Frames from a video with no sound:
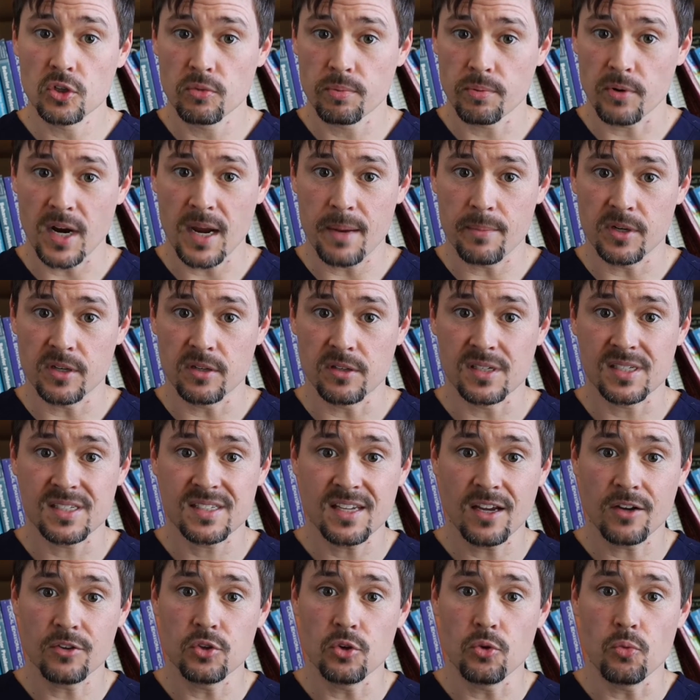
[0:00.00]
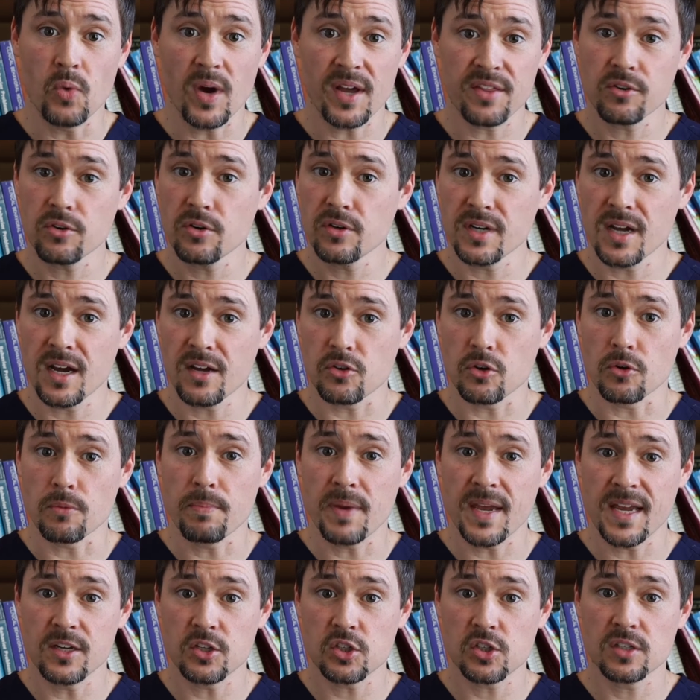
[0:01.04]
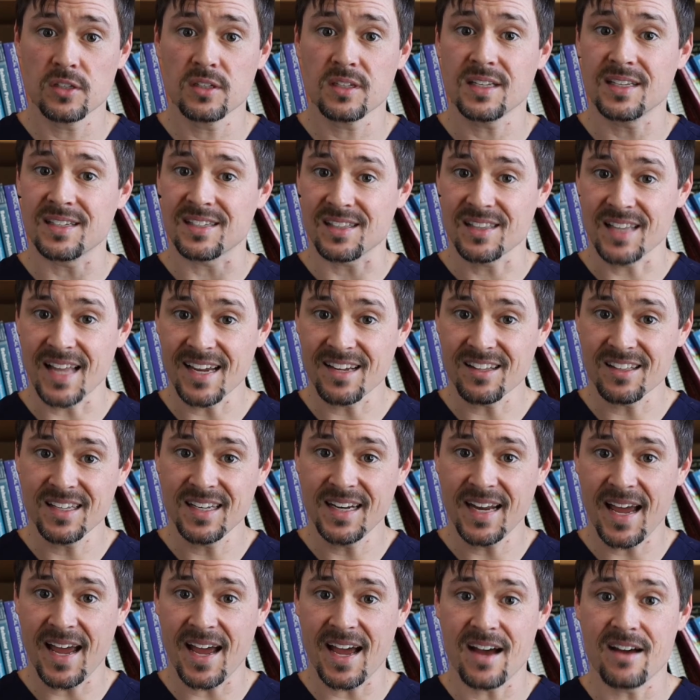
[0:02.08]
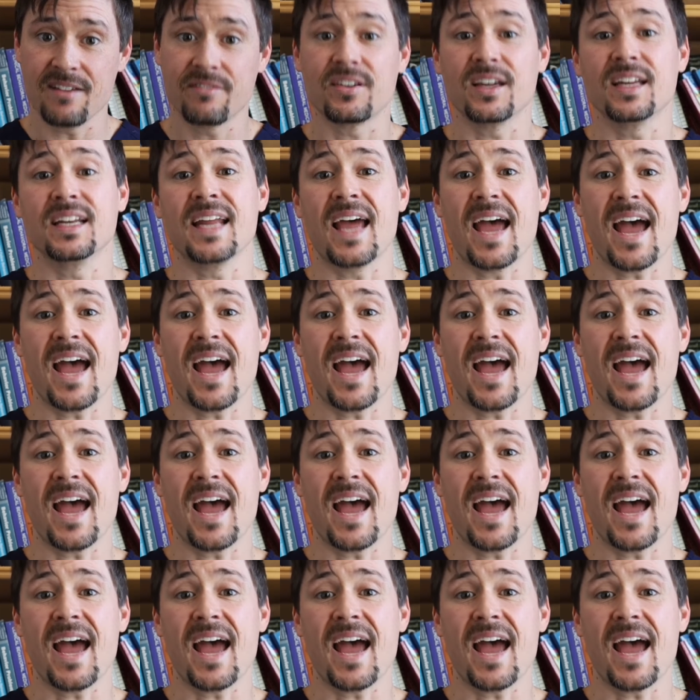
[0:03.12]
parameters tell you whether or not your patient is likely to have an